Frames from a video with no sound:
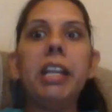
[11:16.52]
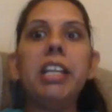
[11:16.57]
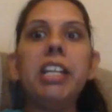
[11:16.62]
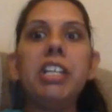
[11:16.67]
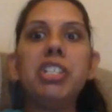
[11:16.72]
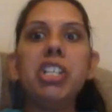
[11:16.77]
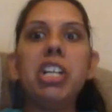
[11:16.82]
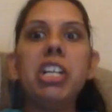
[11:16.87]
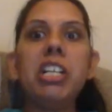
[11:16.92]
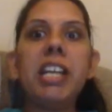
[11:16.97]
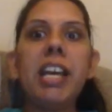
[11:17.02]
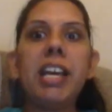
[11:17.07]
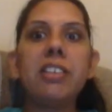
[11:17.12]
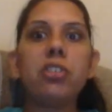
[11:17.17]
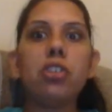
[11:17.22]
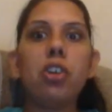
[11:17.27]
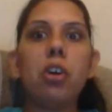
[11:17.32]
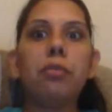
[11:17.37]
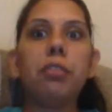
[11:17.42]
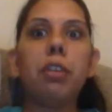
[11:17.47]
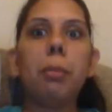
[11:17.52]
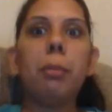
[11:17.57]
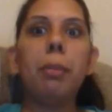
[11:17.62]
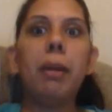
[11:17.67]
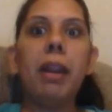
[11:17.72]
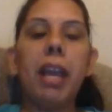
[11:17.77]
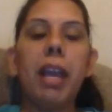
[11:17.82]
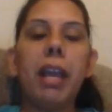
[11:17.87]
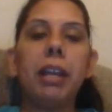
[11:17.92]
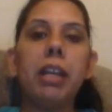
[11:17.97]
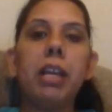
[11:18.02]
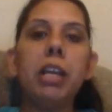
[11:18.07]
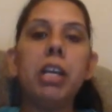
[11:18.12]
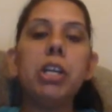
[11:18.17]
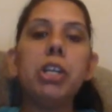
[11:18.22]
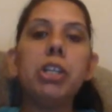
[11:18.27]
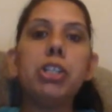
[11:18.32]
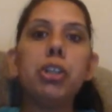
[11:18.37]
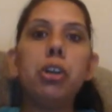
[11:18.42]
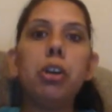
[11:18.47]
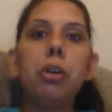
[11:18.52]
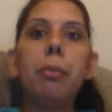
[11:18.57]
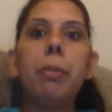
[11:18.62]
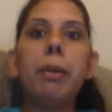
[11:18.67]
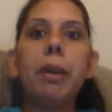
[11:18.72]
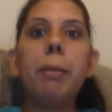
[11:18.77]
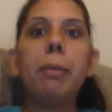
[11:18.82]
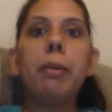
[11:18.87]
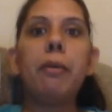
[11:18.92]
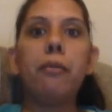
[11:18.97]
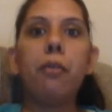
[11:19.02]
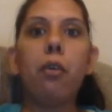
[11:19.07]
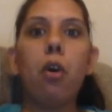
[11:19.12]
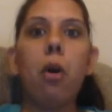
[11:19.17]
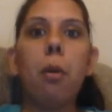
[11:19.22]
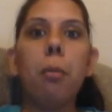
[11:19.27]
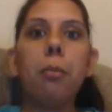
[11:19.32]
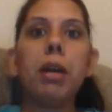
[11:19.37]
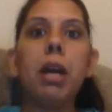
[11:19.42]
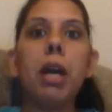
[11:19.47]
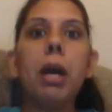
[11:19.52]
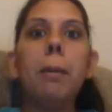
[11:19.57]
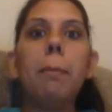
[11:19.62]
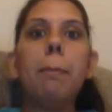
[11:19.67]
initial test of the plan should be performed